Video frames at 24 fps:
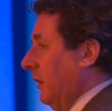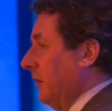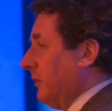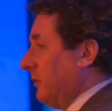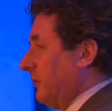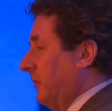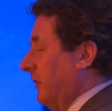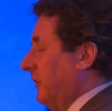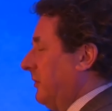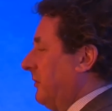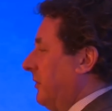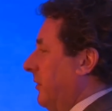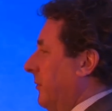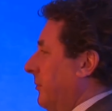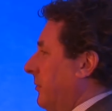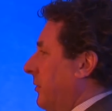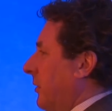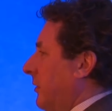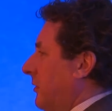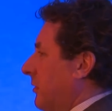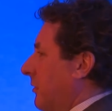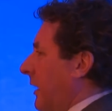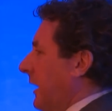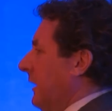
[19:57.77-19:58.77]
Systems
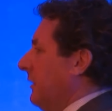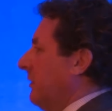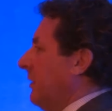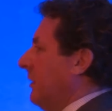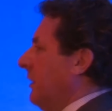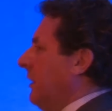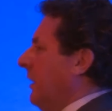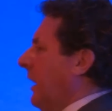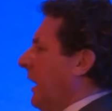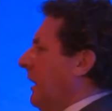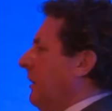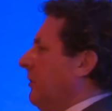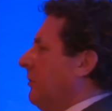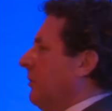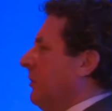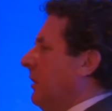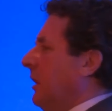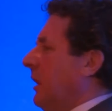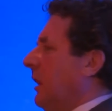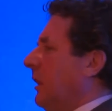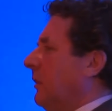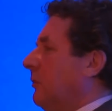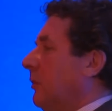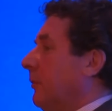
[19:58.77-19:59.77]
which are
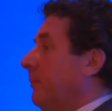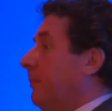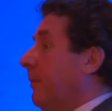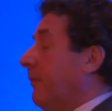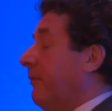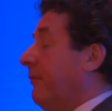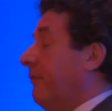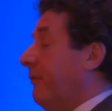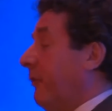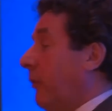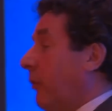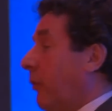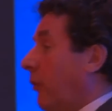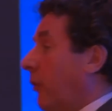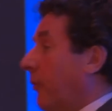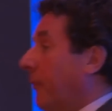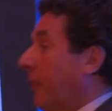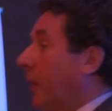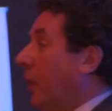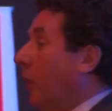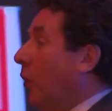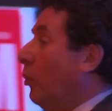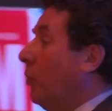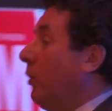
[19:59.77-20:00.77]
engineered to
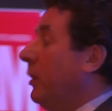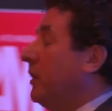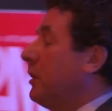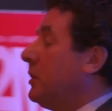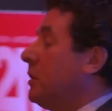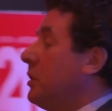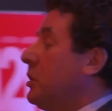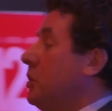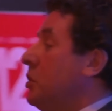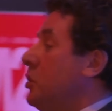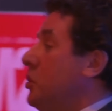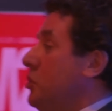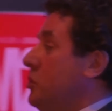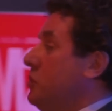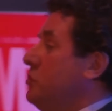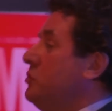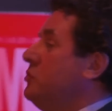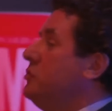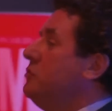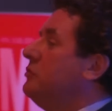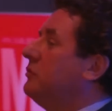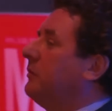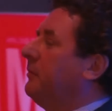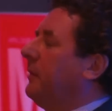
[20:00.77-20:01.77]
perform with
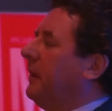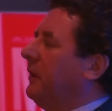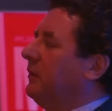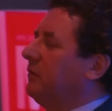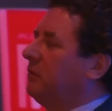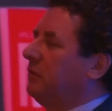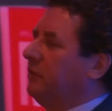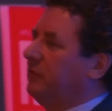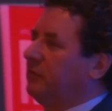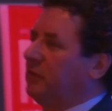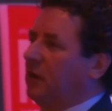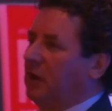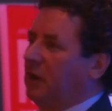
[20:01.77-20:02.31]
huge amounts of